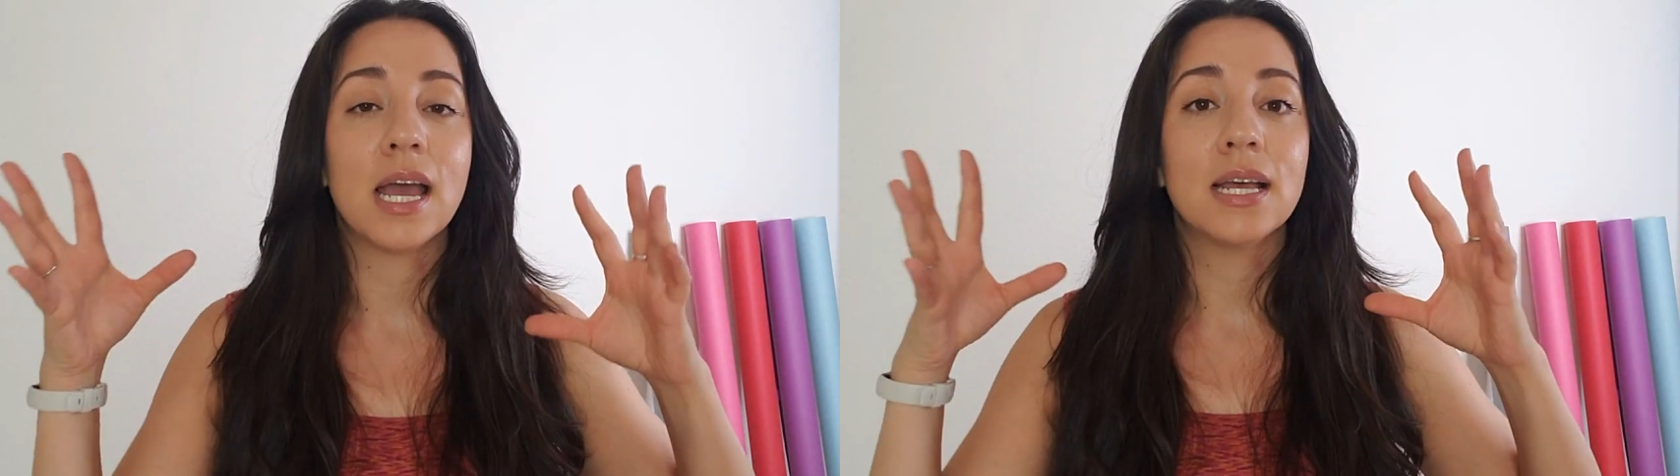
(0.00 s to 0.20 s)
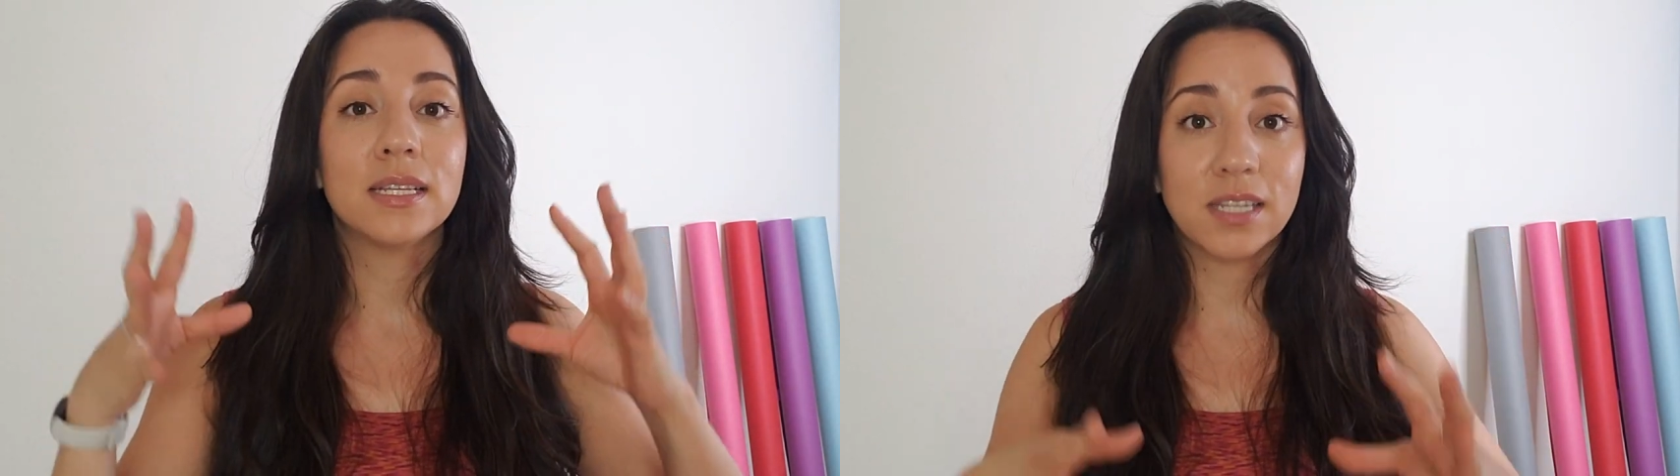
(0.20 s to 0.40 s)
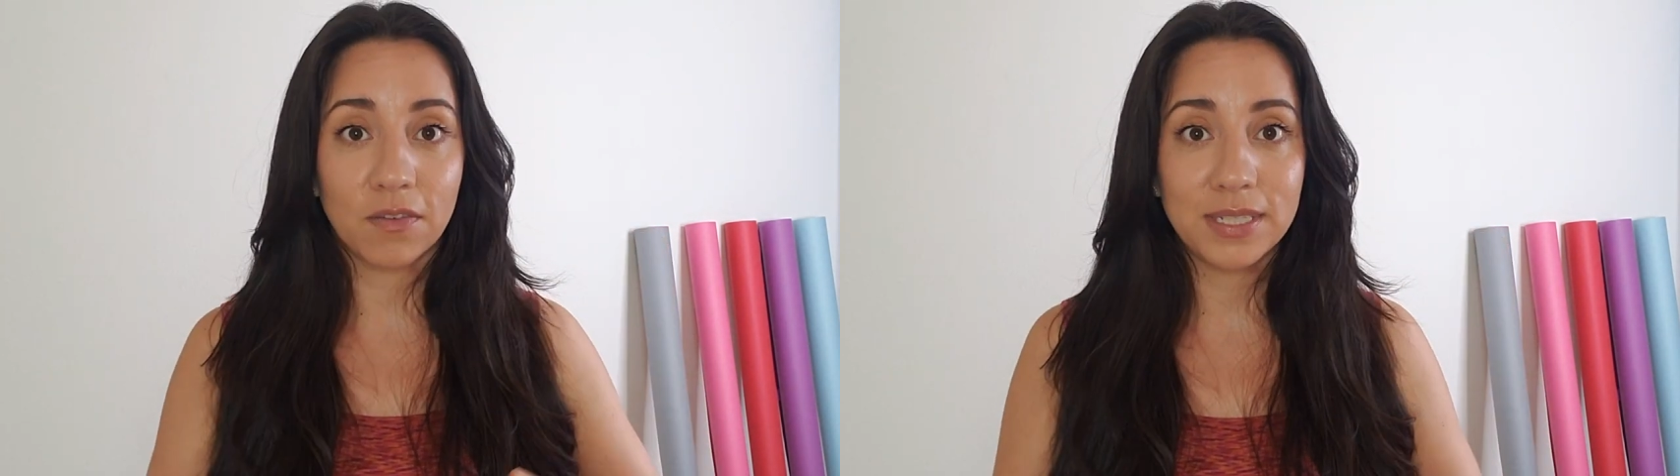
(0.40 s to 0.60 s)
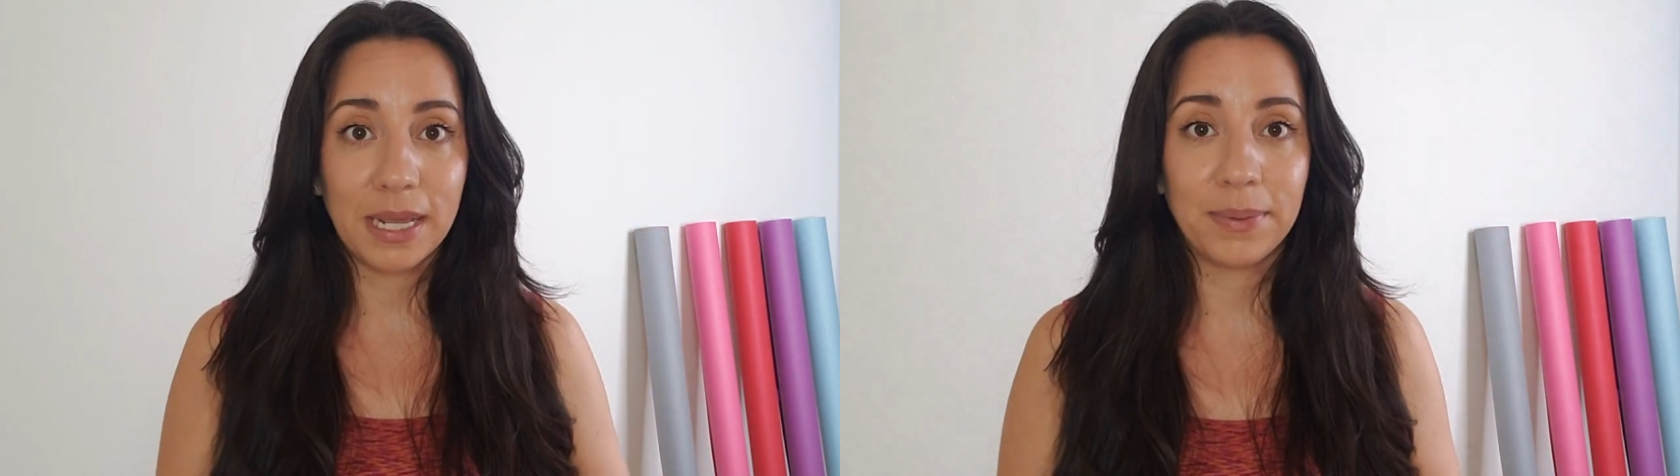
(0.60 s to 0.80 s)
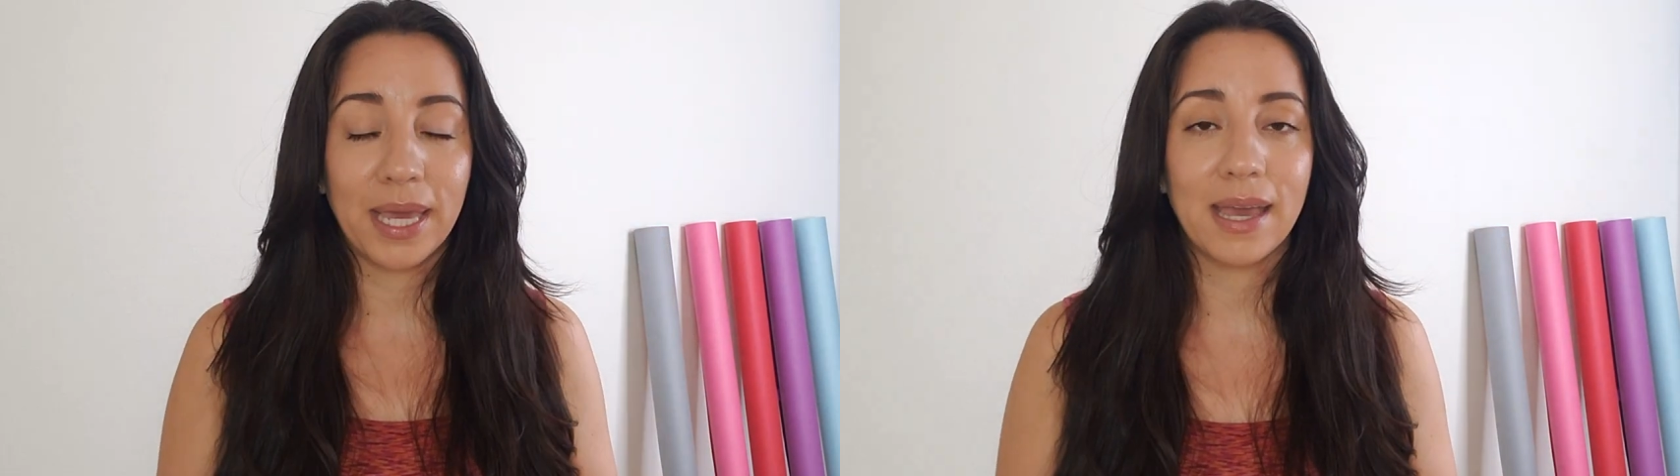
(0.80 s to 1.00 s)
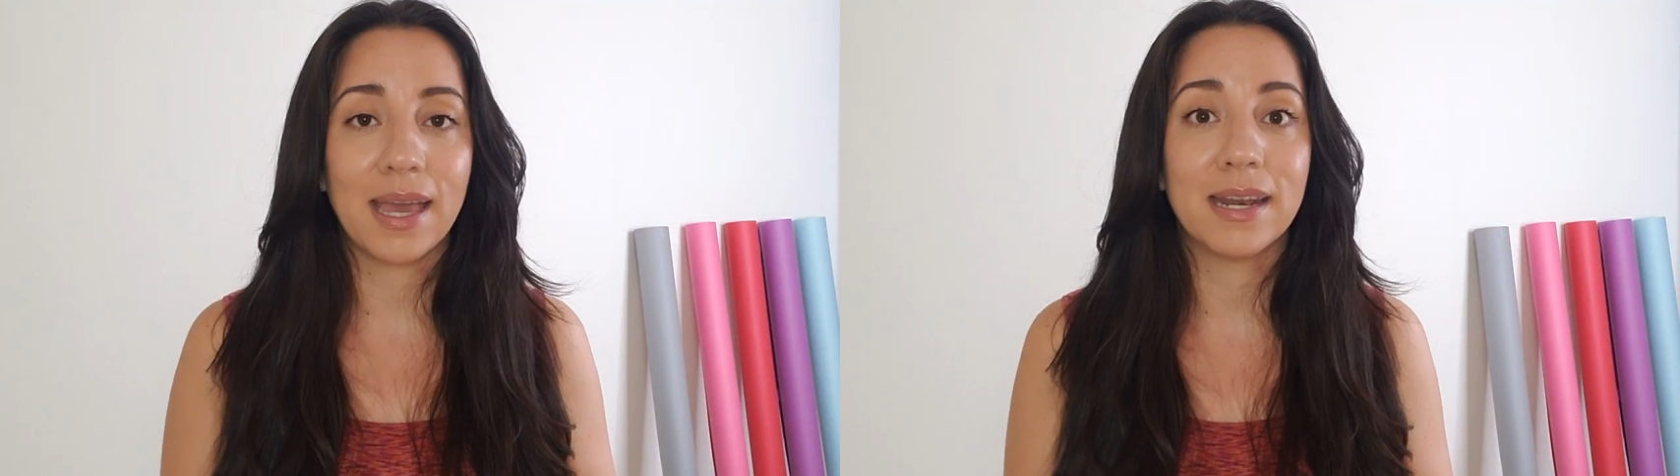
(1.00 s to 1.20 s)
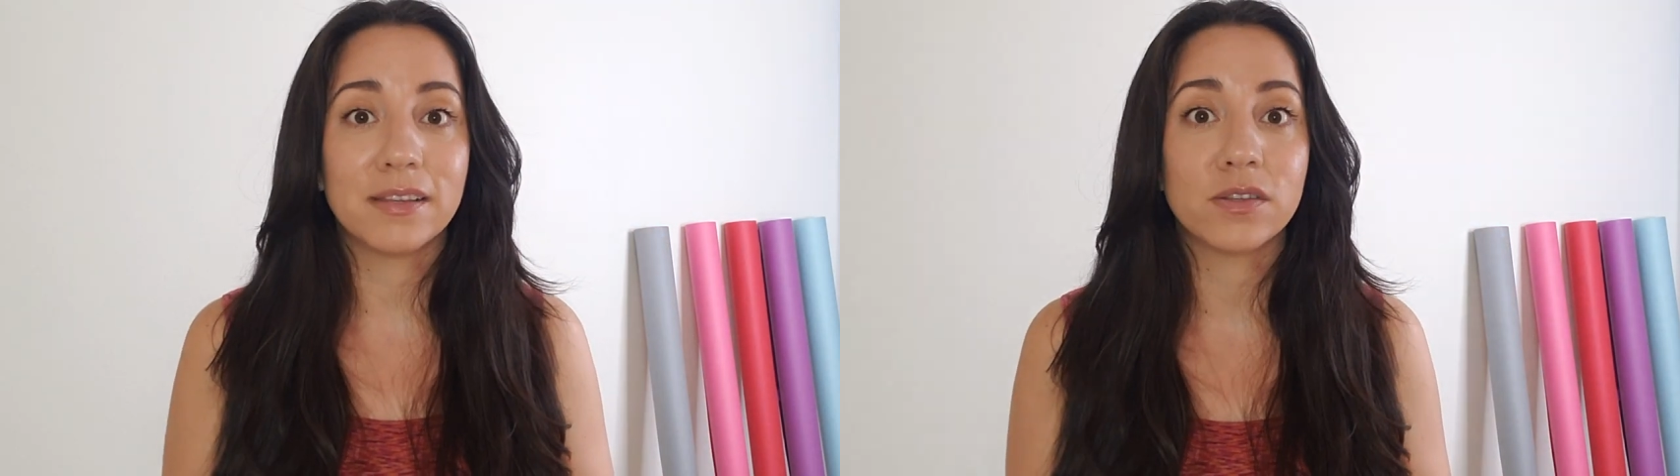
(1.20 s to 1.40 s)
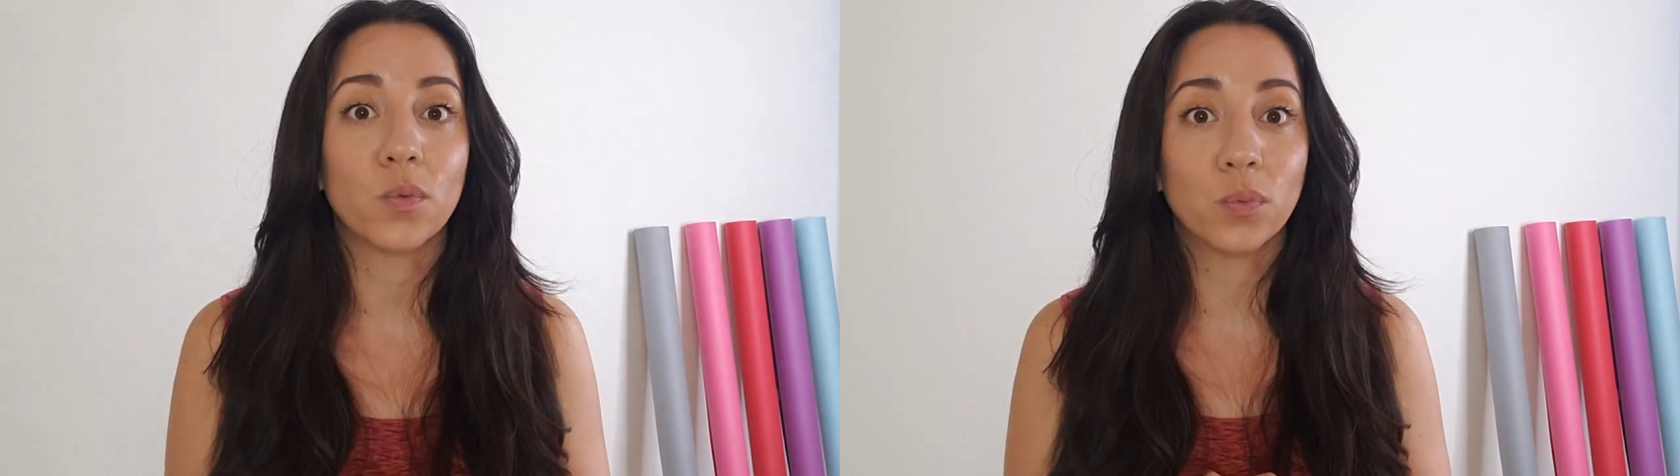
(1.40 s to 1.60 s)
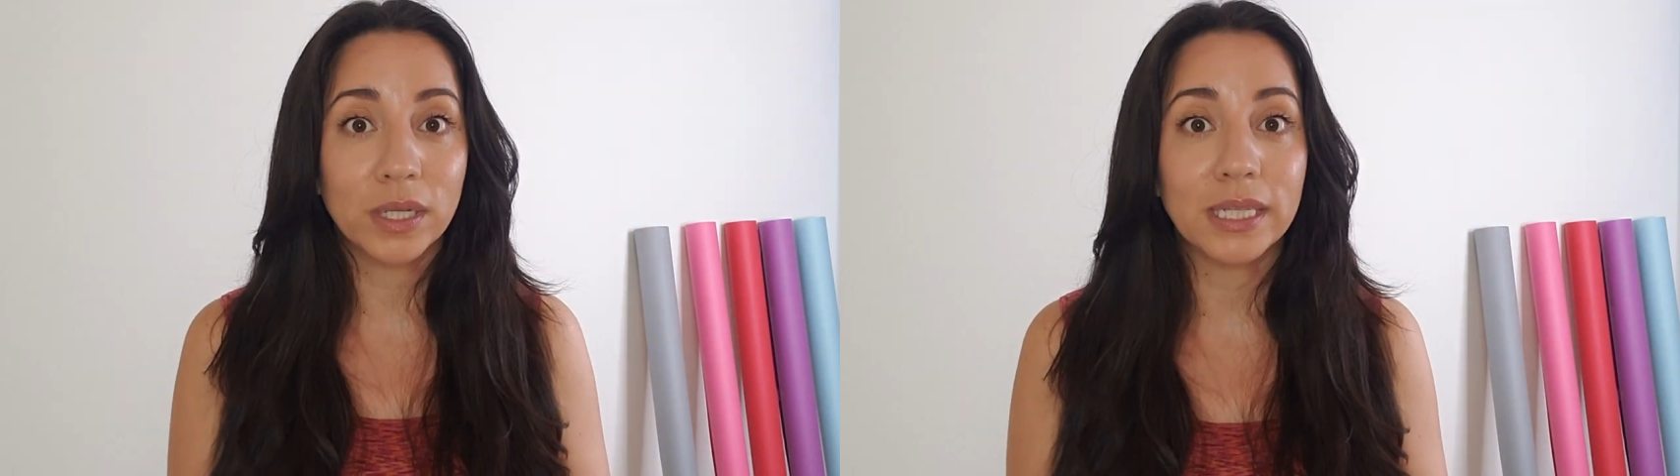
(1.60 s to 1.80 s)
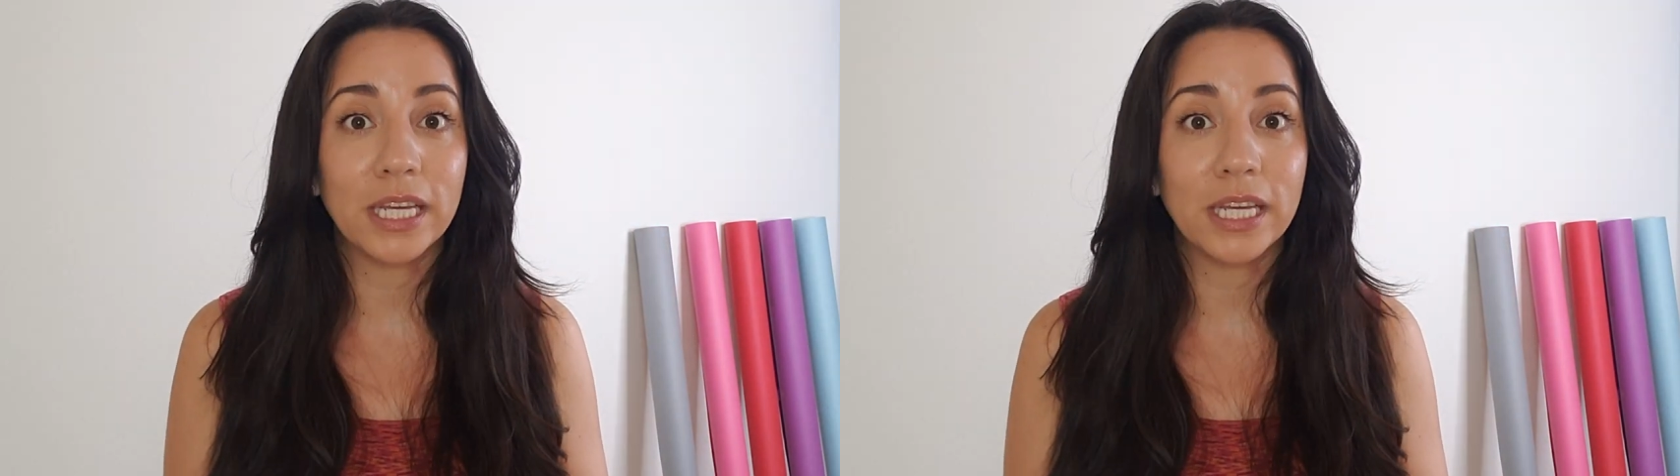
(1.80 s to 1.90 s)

self-tape kit, it is really